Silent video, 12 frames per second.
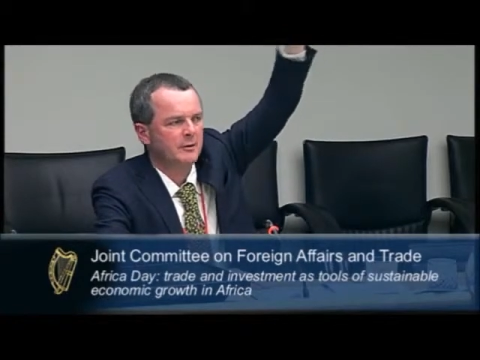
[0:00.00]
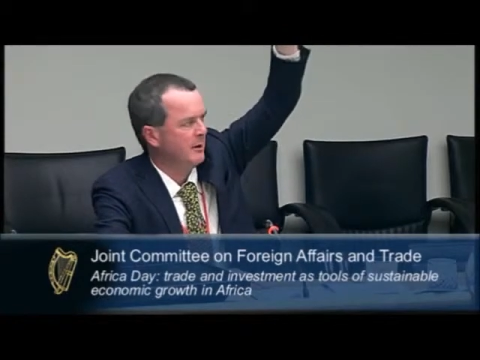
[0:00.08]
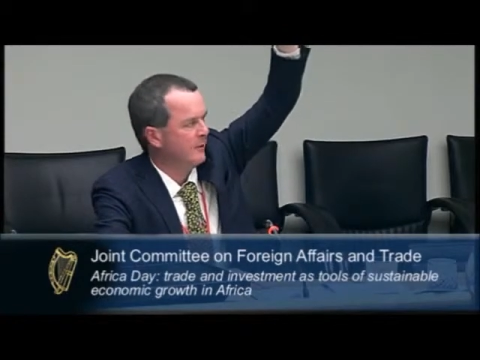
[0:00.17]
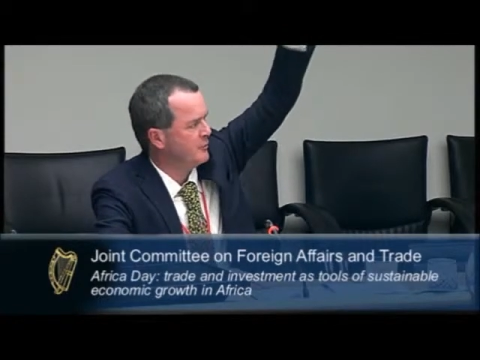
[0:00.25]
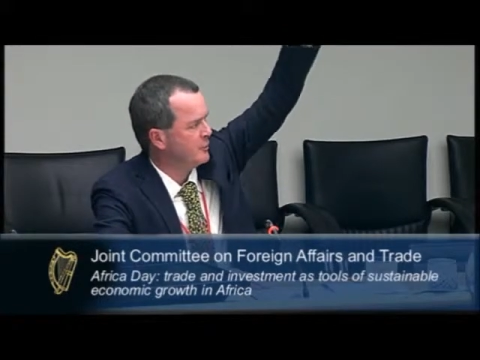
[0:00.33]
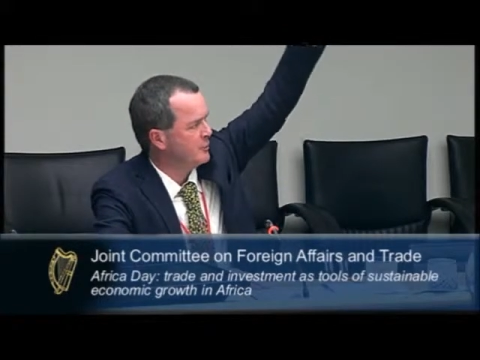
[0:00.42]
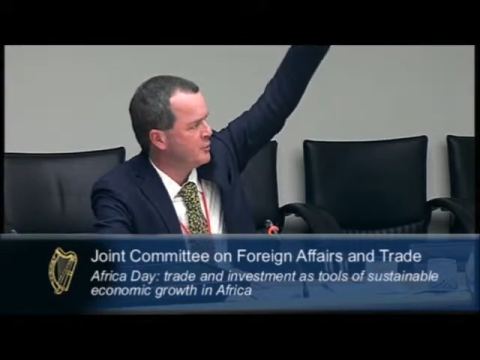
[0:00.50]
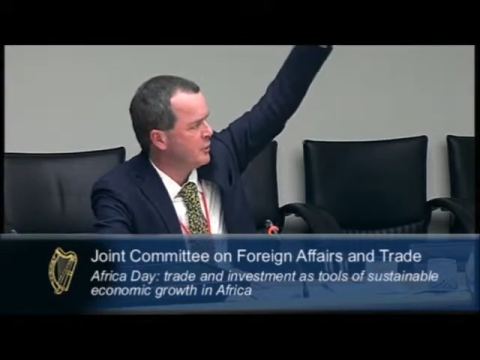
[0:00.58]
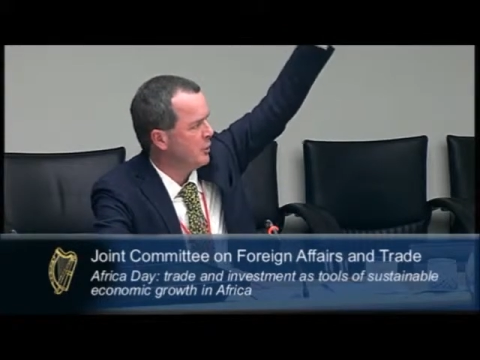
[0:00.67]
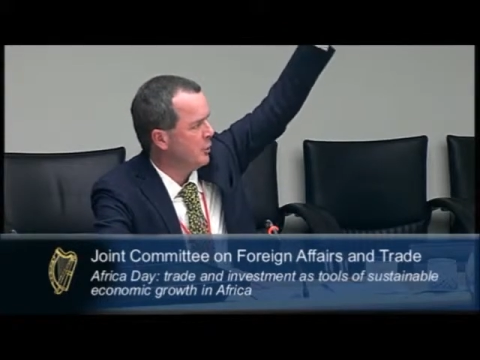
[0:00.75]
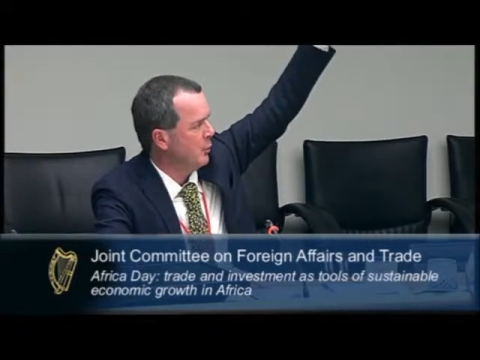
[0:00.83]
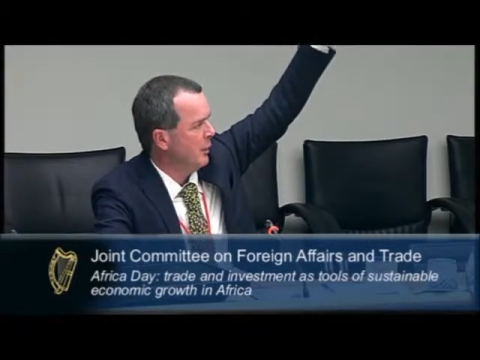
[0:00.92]
at the
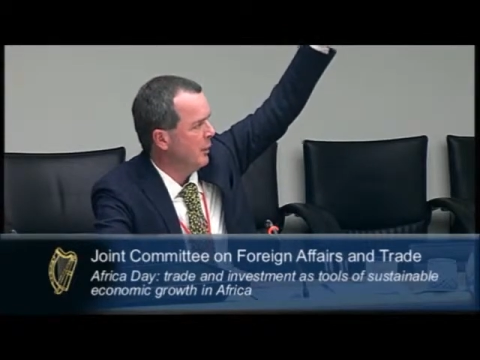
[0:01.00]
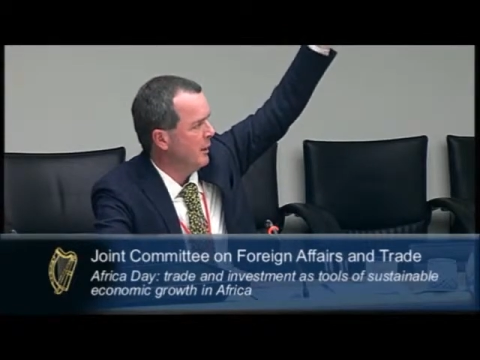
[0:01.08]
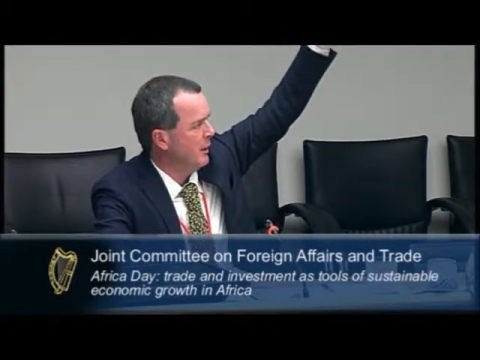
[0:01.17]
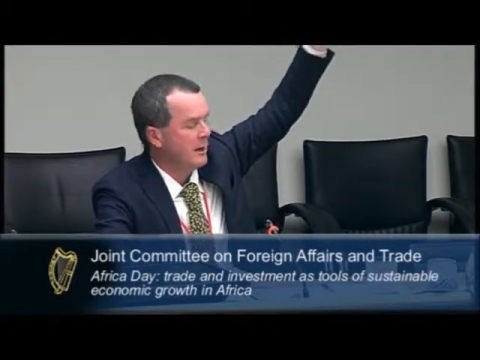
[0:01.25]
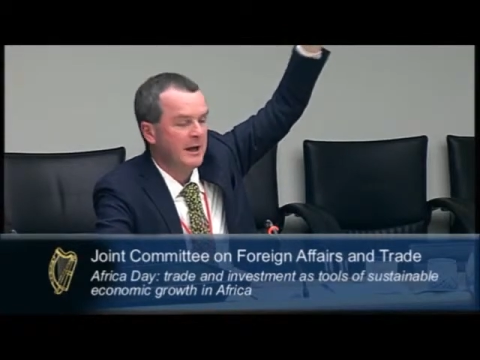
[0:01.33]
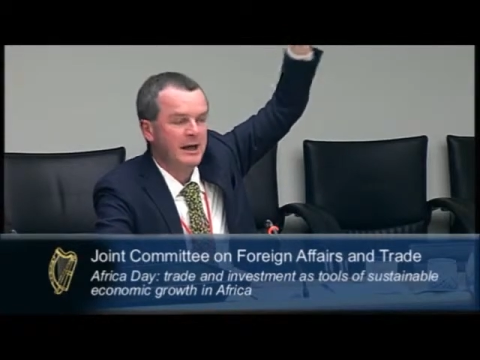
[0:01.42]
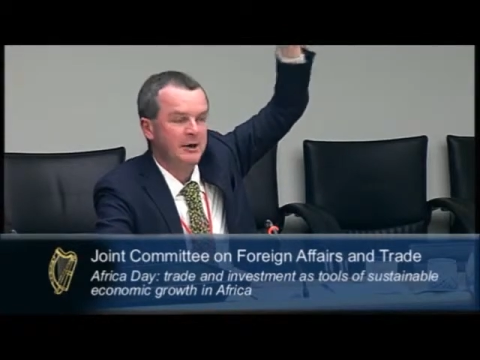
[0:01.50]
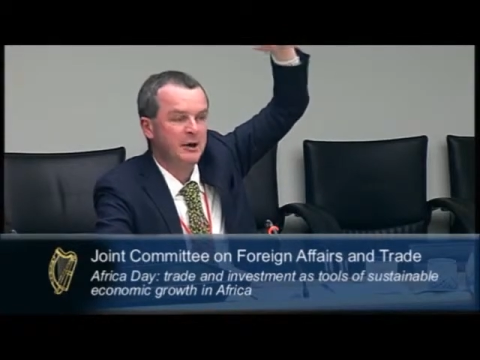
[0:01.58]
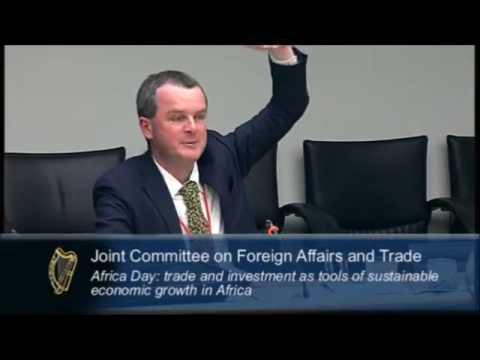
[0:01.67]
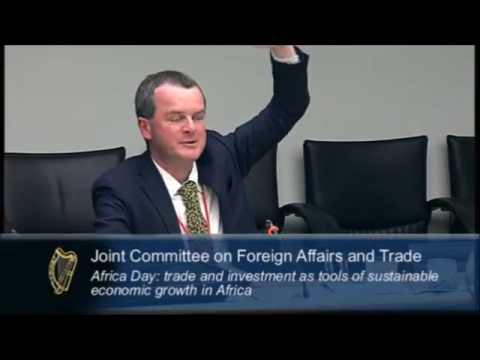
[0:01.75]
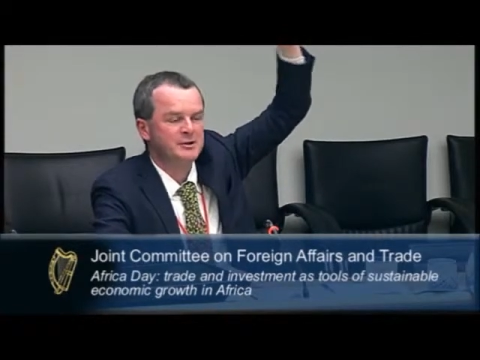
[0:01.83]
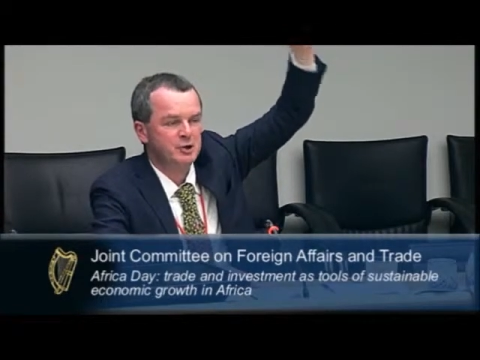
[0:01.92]
WTO, and I
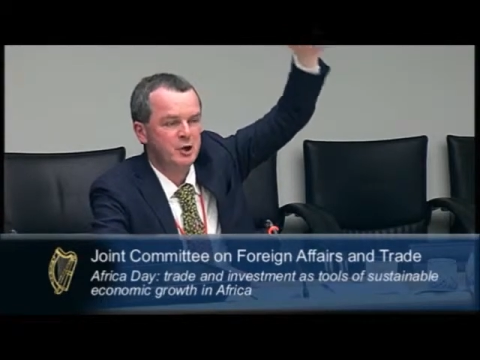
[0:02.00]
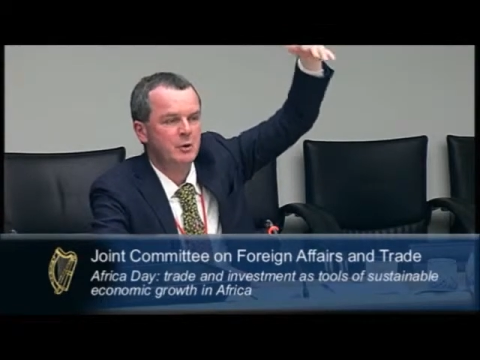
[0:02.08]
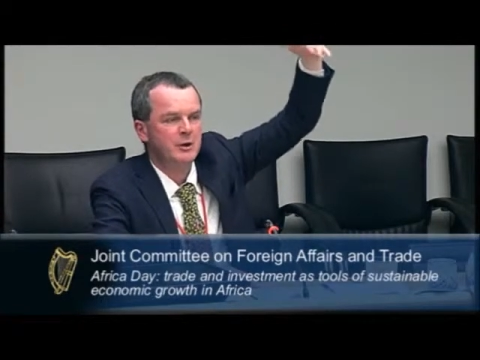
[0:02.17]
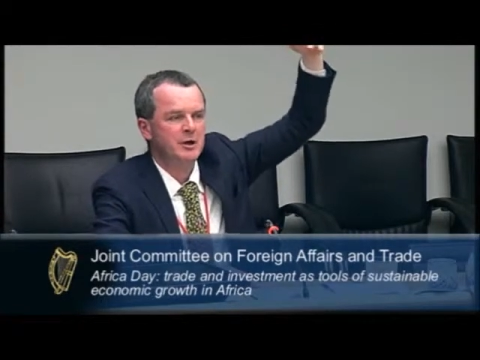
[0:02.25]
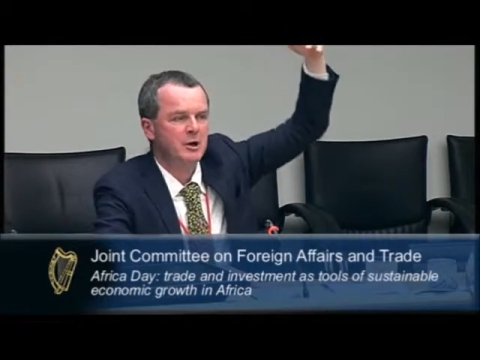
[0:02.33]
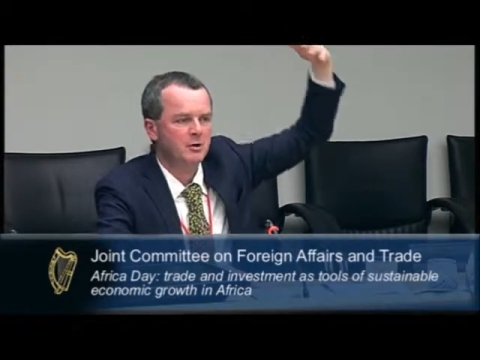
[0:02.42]
was in Doha and Hong